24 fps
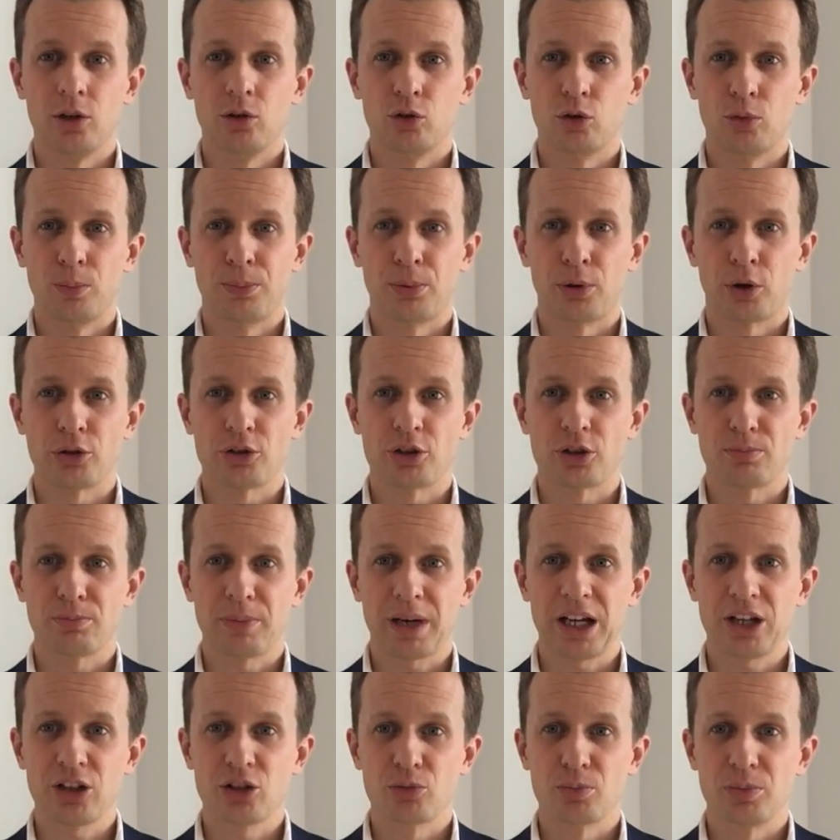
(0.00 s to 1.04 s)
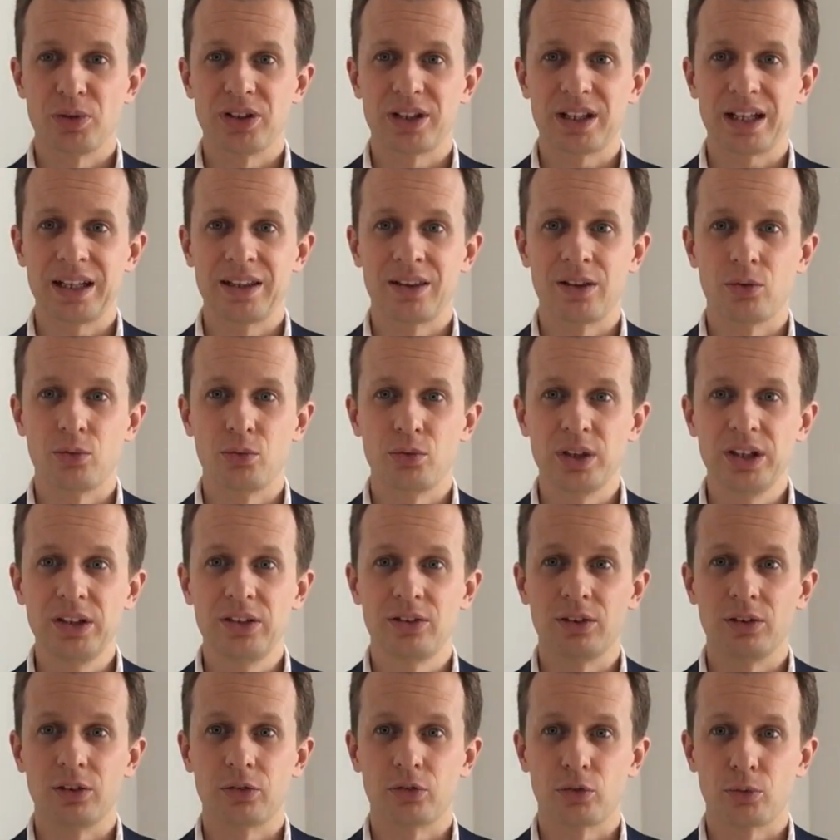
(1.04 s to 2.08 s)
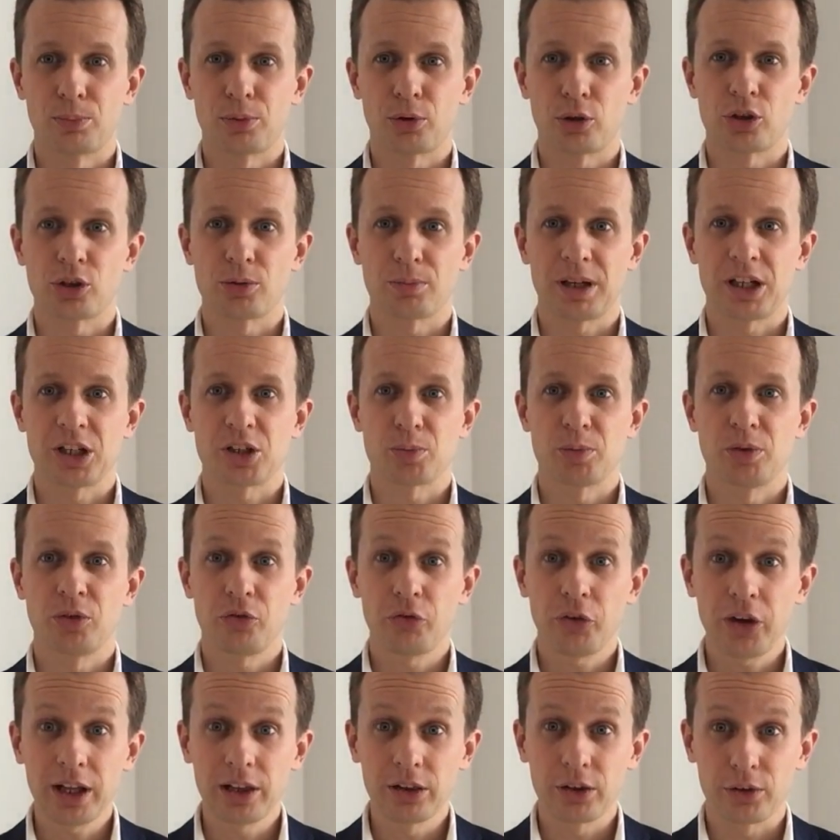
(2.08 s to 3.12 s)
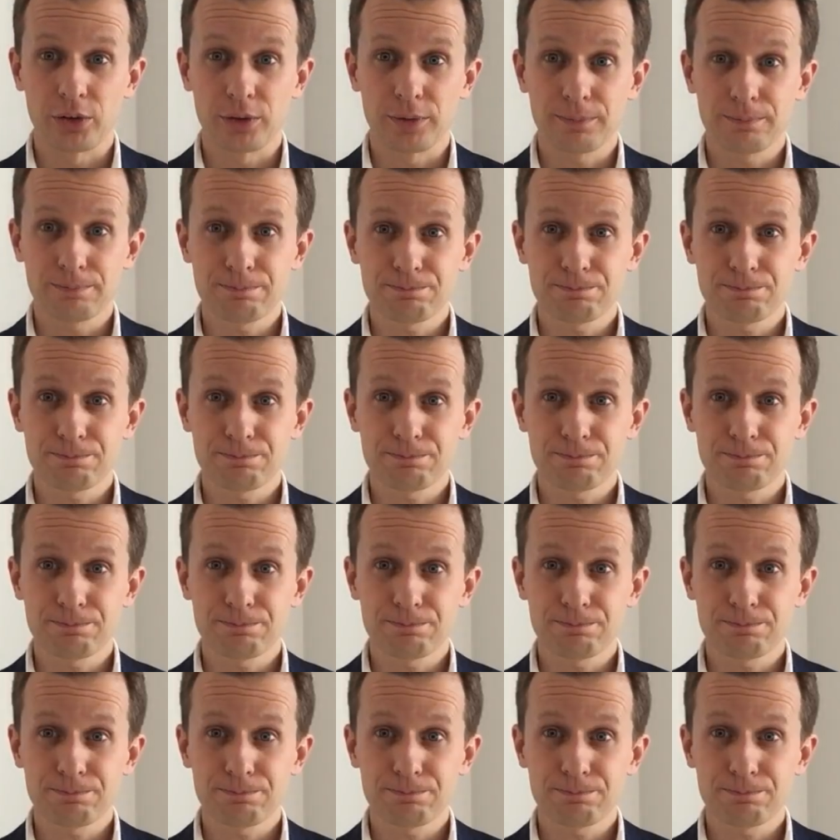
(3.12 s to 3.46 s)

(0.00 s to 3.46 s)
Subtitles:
to project management and the reasons for project management failure.